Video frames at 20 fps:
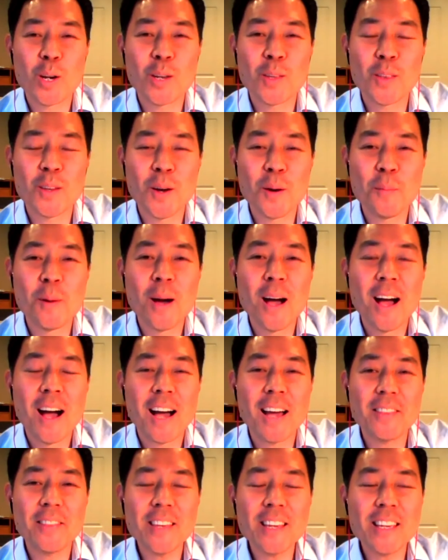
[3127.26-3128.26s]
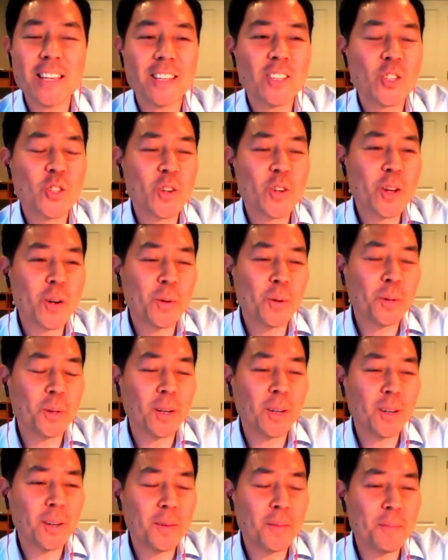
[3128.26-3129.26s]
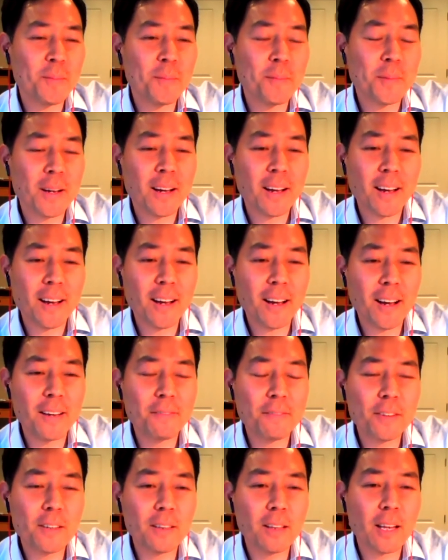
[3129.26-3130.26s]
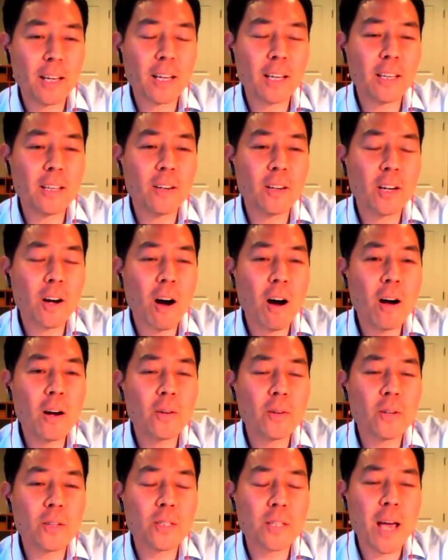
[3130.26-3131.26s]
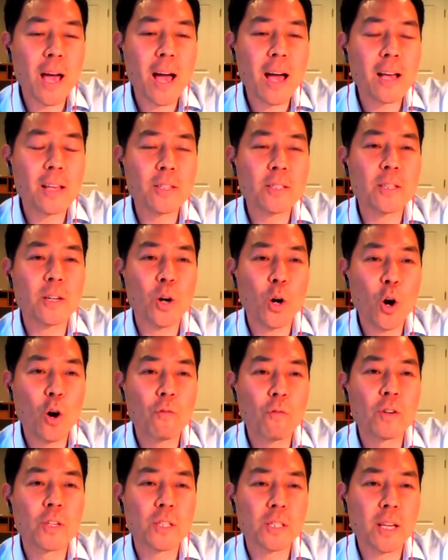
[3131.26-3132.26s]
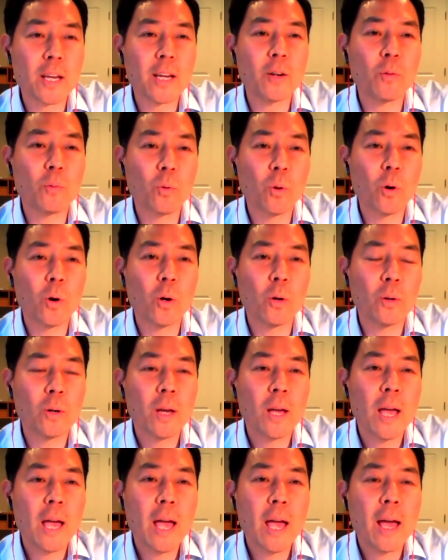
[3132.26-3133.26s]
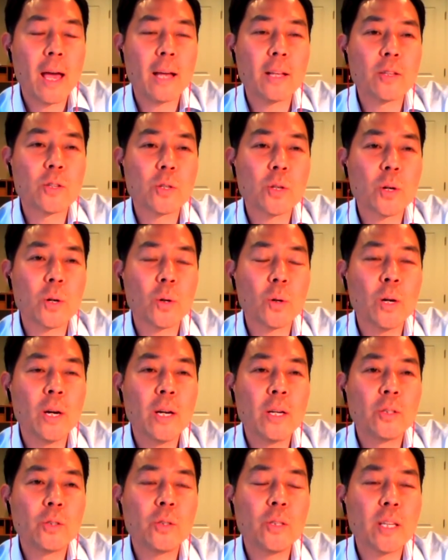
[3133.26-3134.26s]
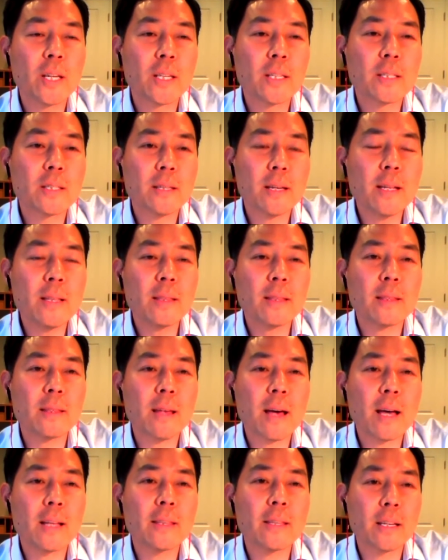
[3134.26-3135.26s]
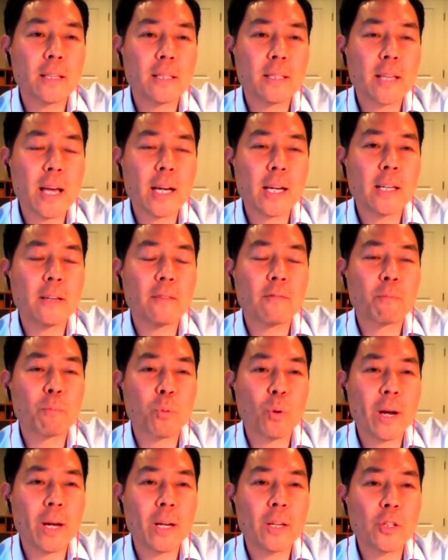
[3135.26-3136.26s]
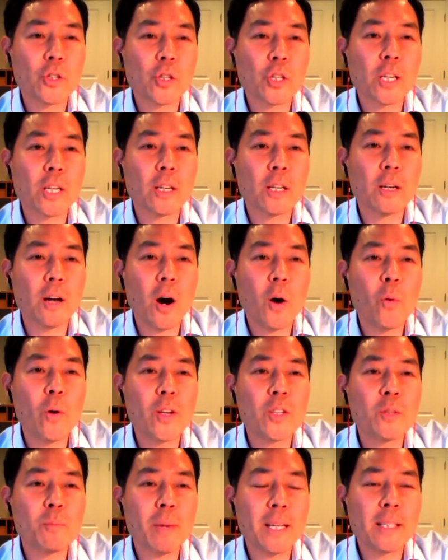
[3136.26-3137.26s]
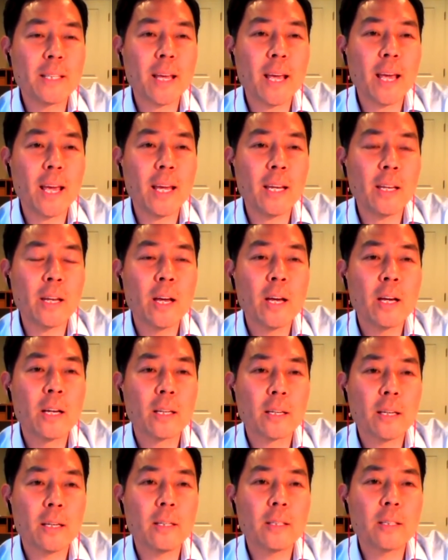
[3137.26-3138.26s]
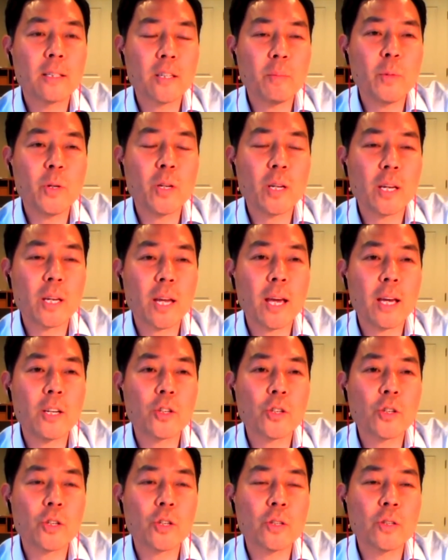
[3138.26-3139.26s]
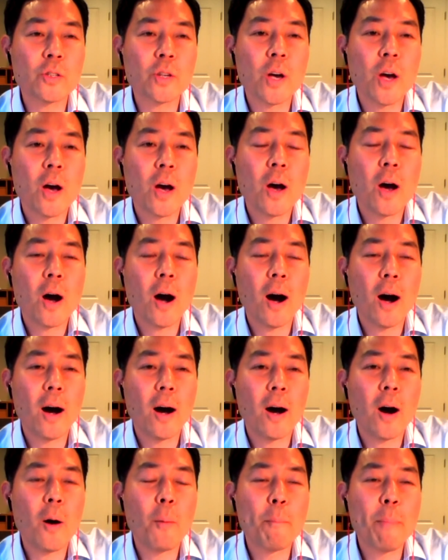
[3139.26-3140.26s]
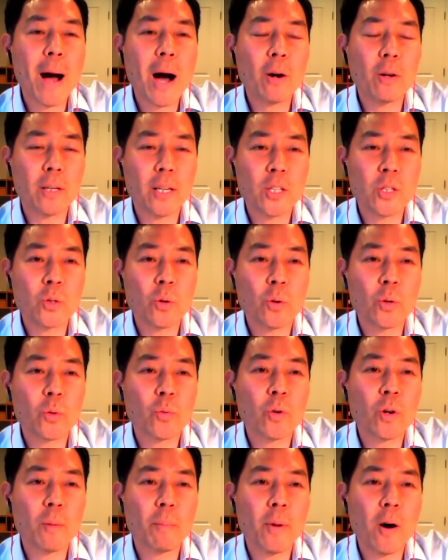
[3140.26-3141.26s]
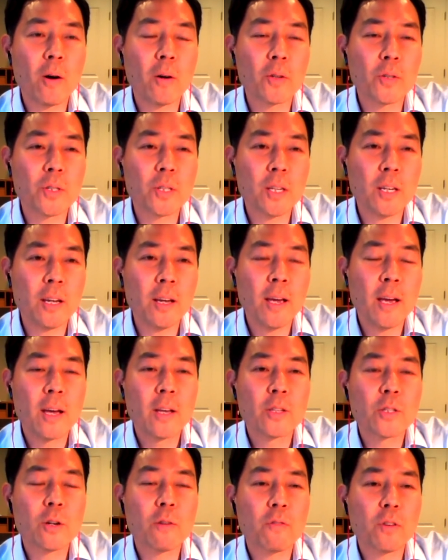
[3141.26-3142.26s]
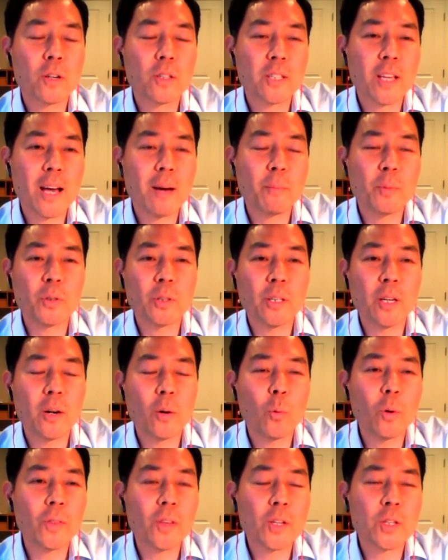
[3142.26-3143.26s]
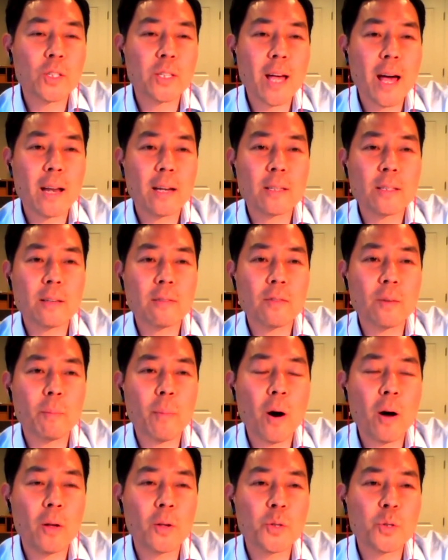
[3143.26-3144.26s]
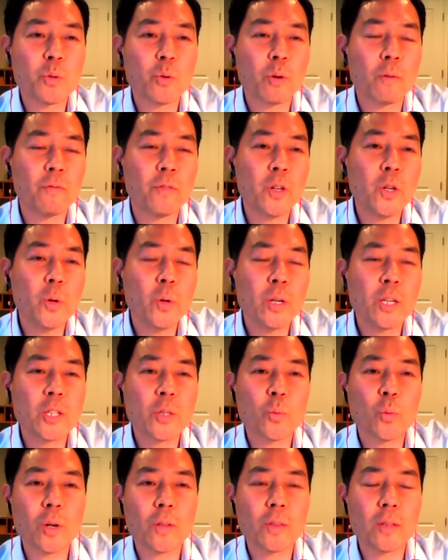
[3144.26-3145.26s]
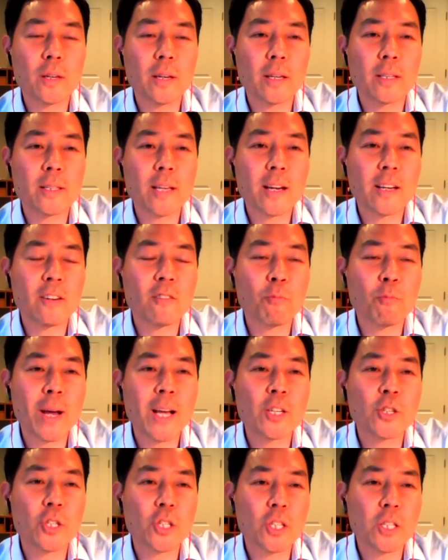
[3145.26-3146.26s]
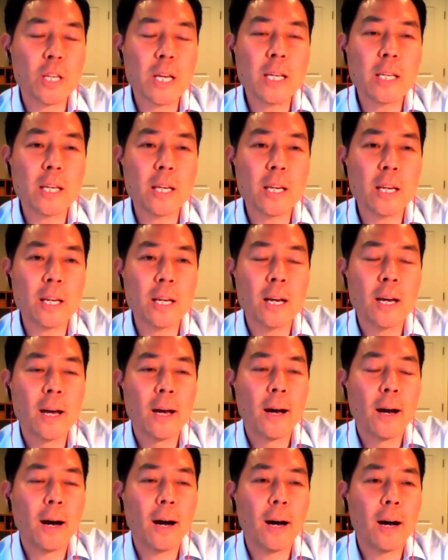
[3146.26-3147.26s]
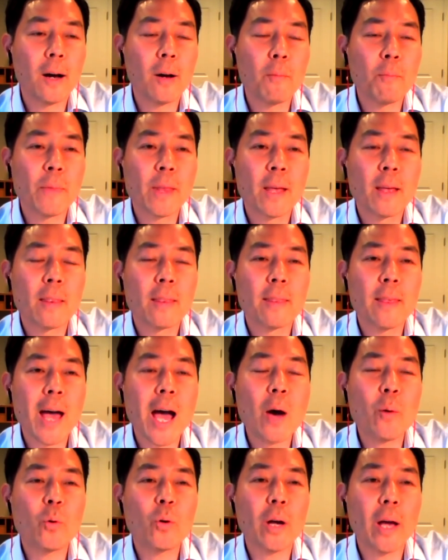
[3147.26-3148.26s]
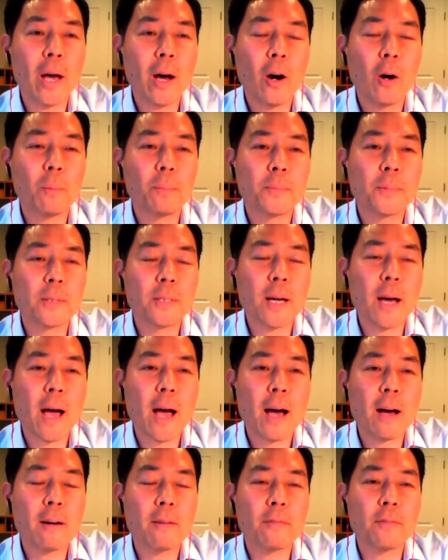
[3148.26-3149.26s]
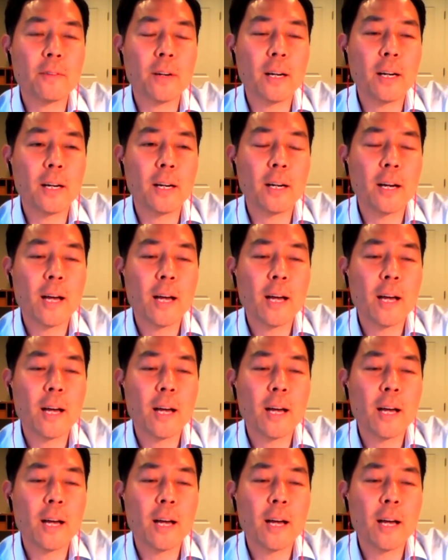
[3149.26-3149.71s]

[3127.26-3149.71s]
one of them. I think in general, I feel like, you know, Congress has the oversight role. And so to the extent that the executive branch can always maintain good communications about its North Korea policy. So for example, you know, what the status of the policy review is, what the executive branch is thinking, that will help to have,